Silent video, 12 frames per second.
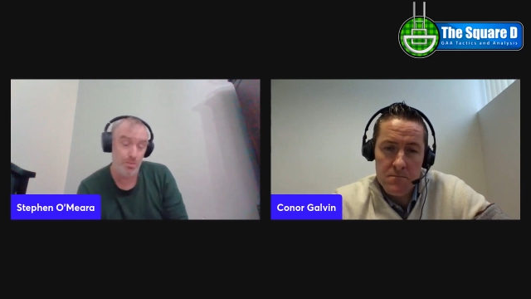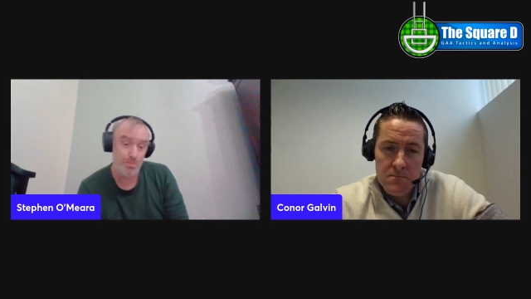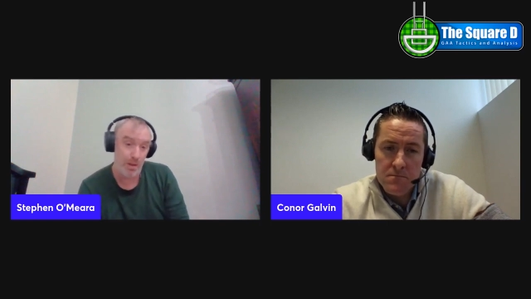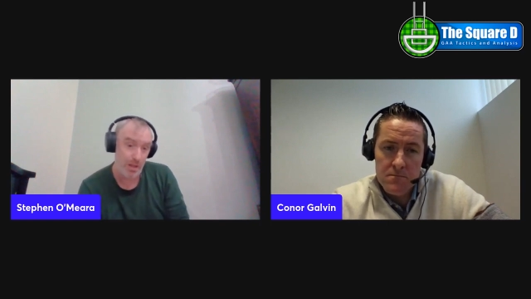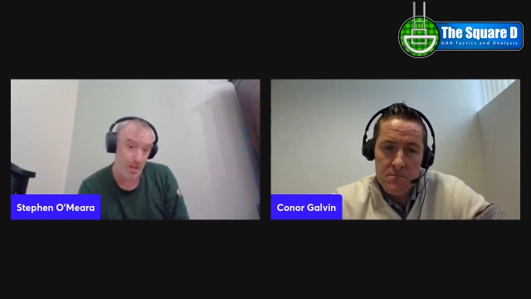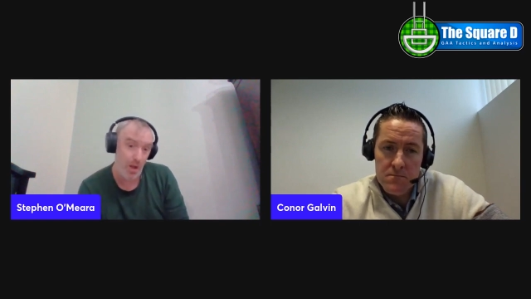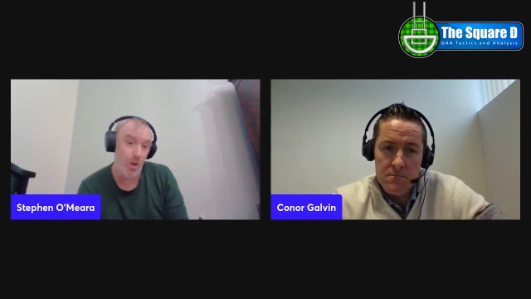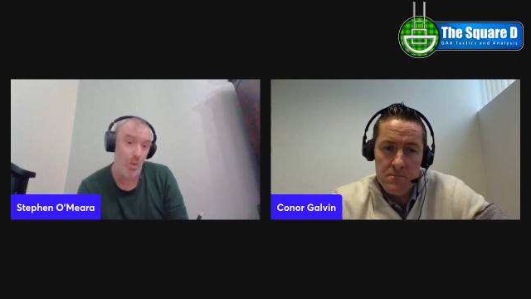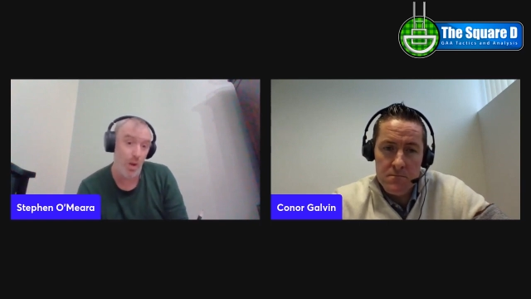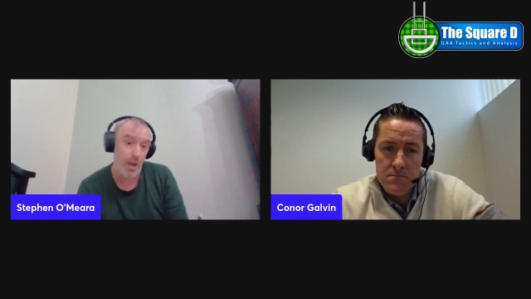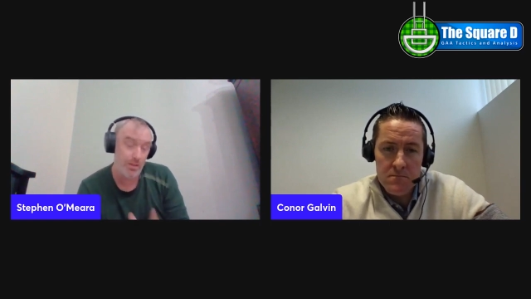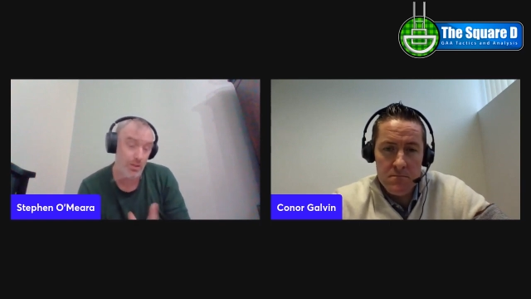Speaker 1: by a
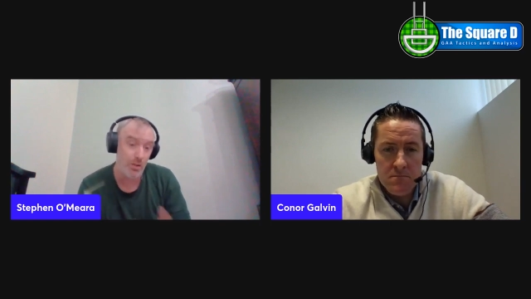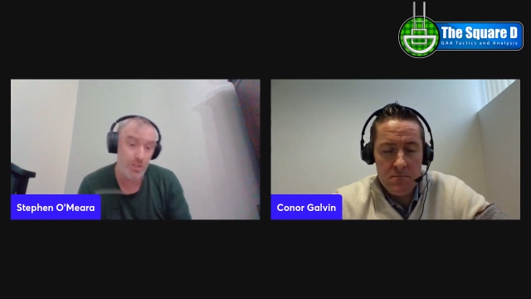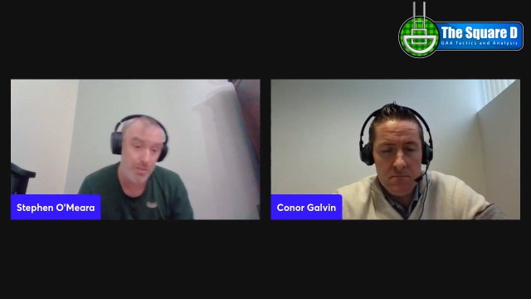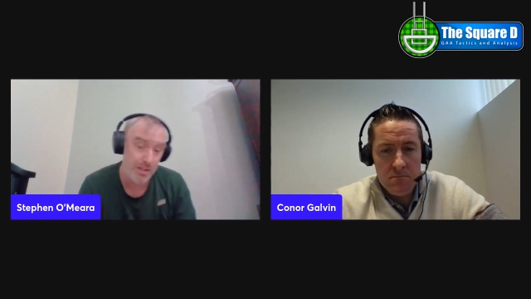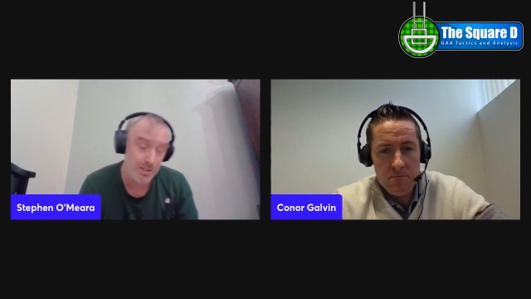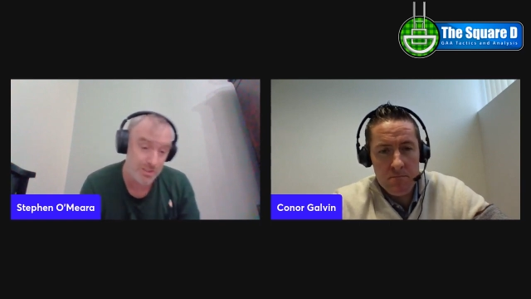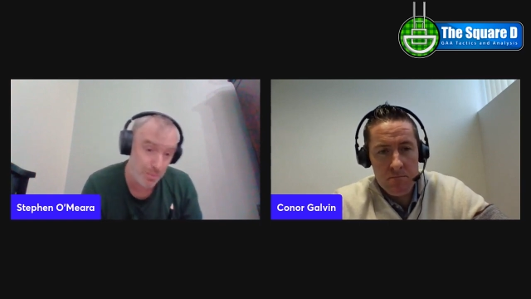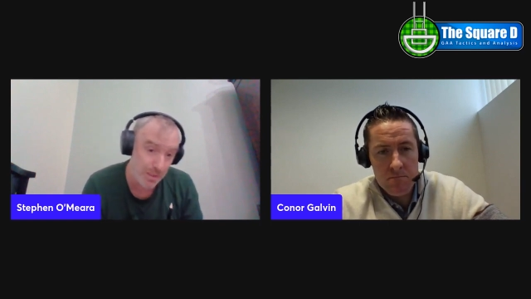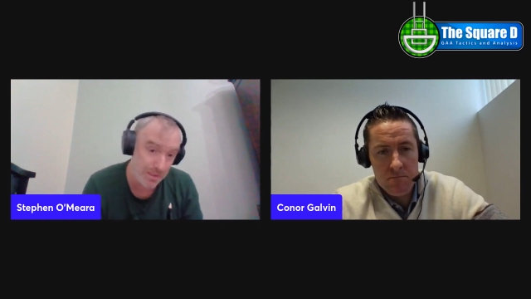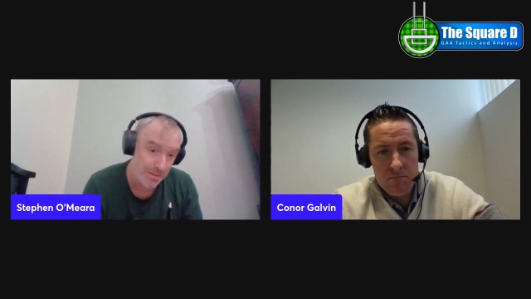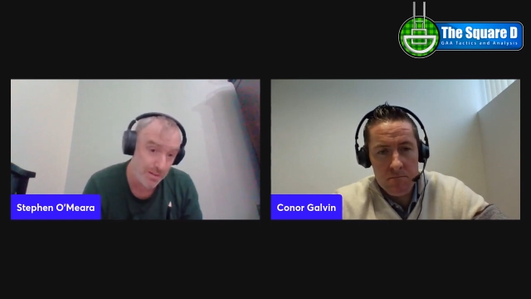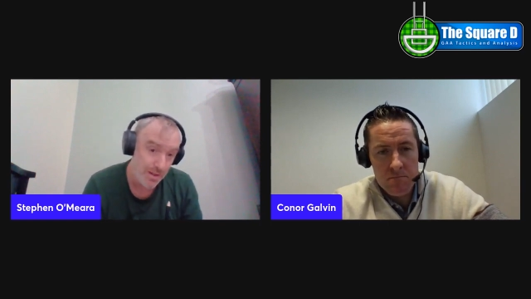long way a 30 meter
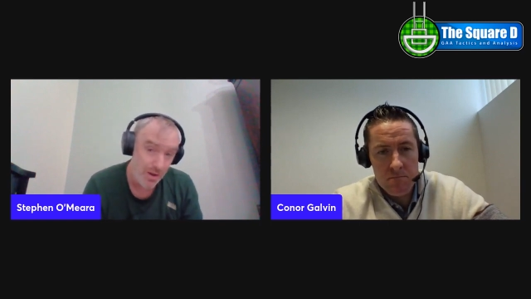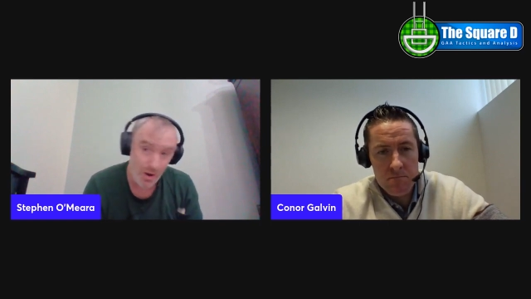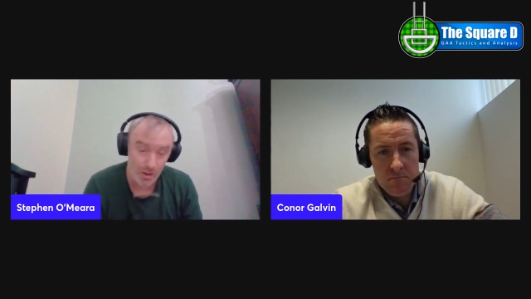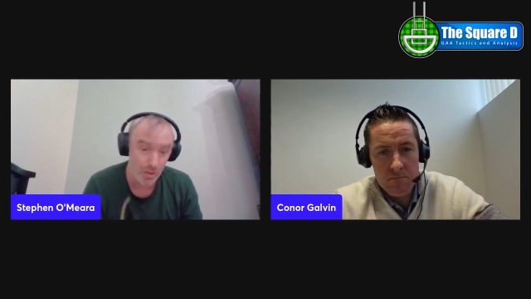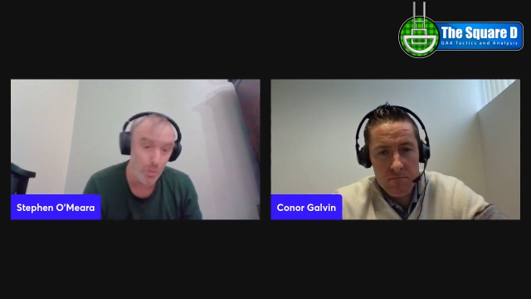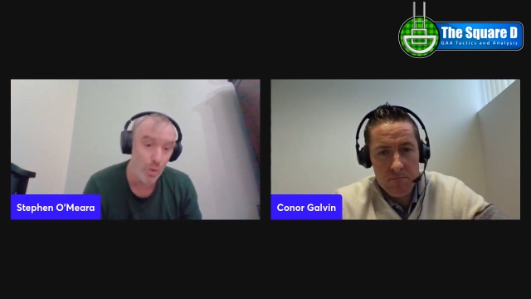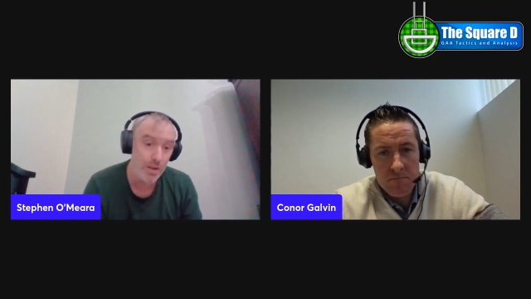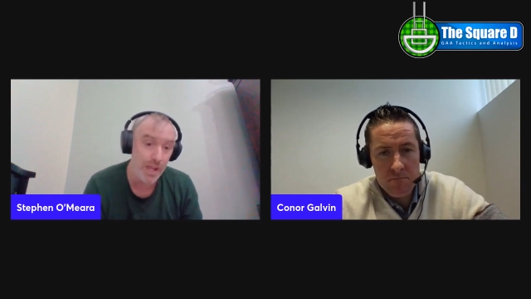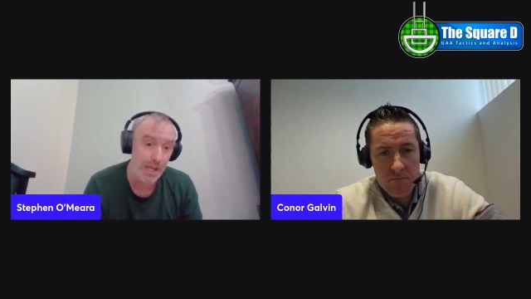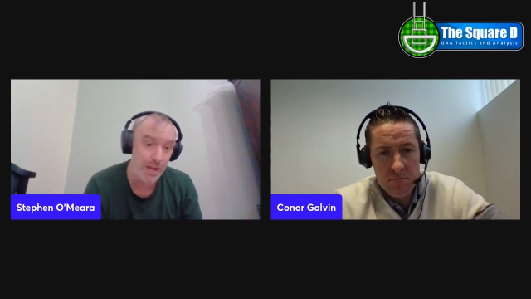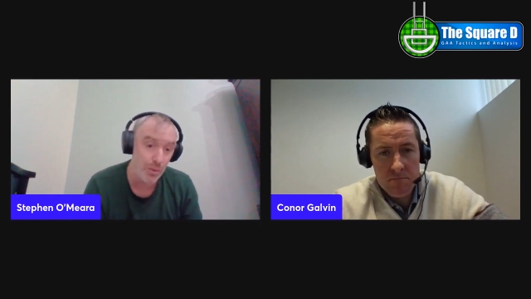sprint or a 1K